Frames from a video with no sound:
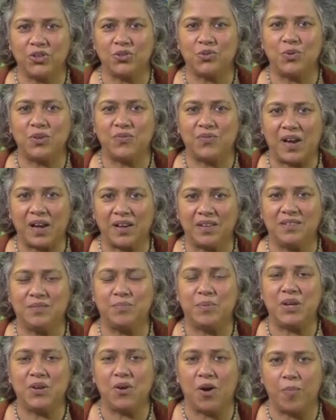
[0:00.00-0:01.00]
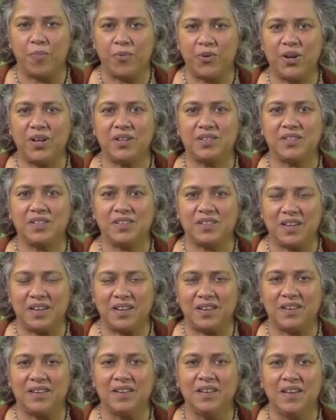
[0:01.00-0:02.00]
that we find being operated
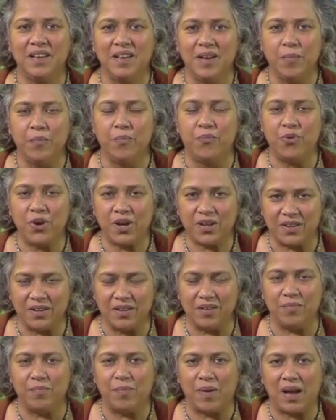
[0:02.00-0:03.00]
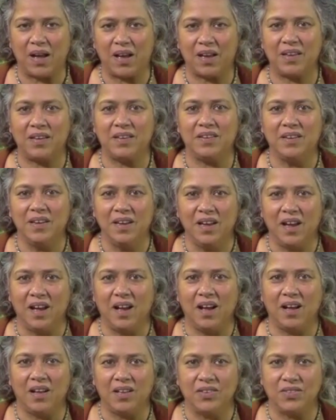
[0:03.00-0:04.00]
in Britain by
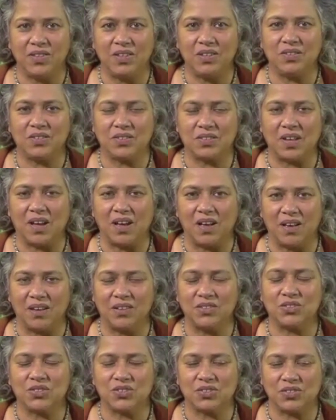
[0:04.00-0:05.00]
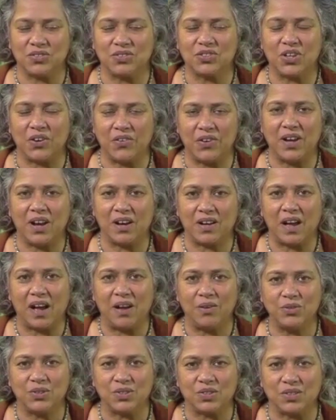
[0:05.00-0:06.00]
uh, these uh, Sharia
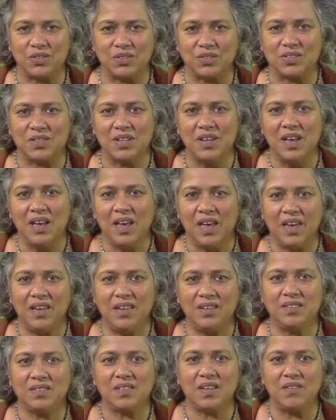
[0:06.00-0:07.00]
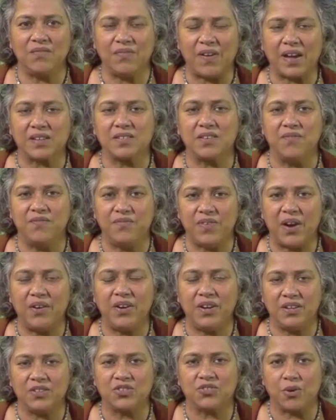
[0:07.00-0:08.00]
councils is, in fact, a
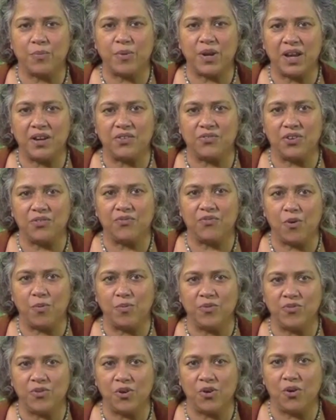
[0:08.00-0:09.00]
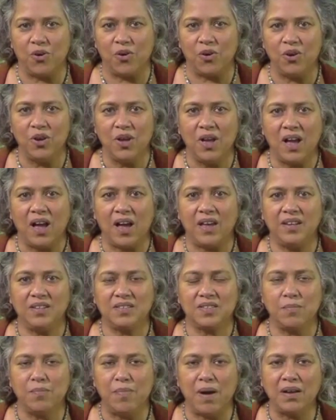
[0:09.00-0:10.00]
very discriminatory form of law. And
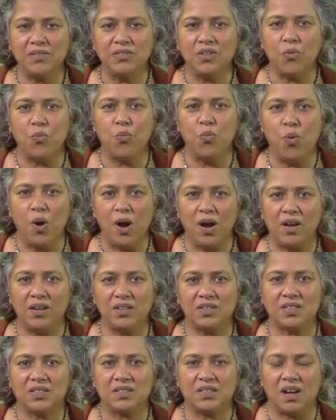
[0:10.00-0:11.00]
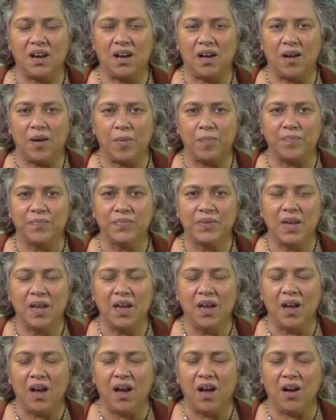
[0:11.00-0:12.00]
it's among the worst um,
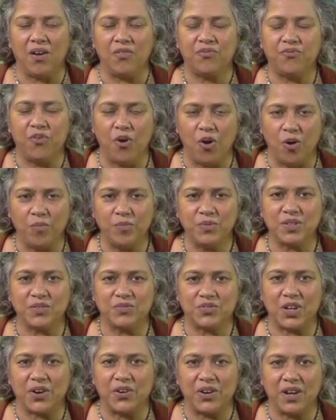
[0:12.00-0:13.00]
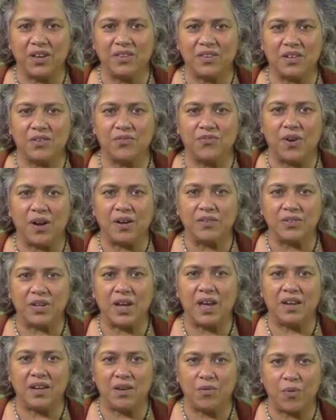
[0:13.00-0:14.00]
uh, forms of Sharia that are found
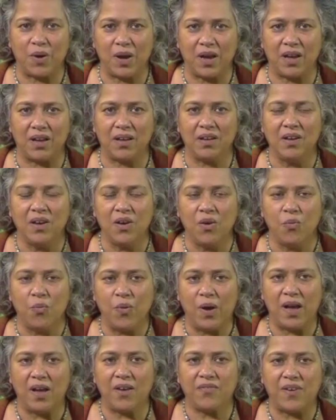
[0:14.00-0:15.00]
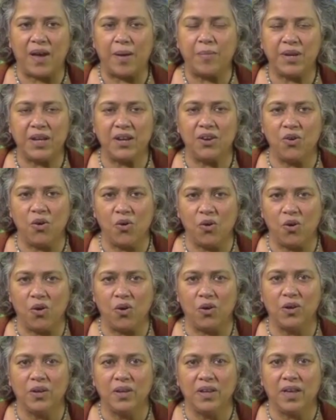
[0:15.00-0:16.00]
anywhere where family
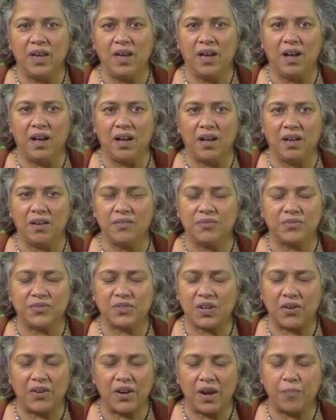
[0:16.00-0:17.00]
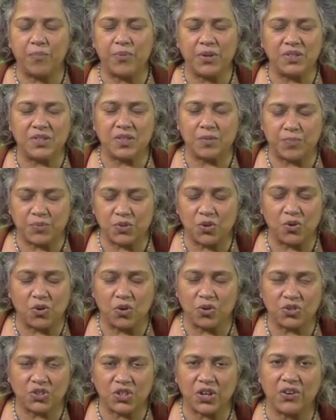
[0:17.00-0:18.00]
law uh, Sharia principles,
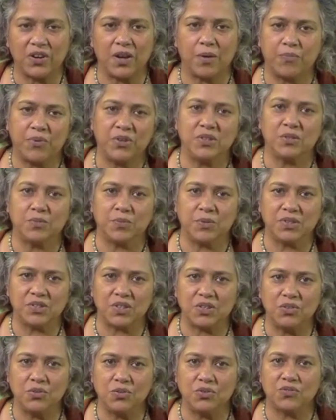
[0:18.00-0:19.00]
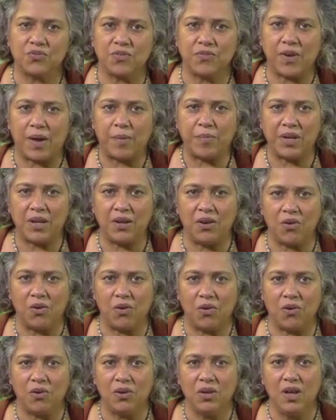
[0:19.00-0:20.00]
so-called Sharia principles, are used for family
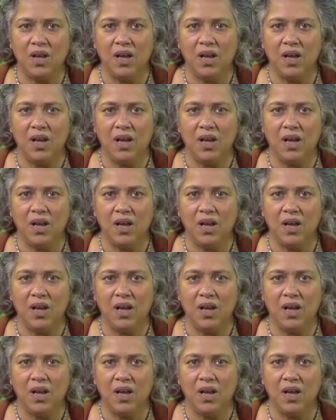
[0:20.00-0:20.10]
law.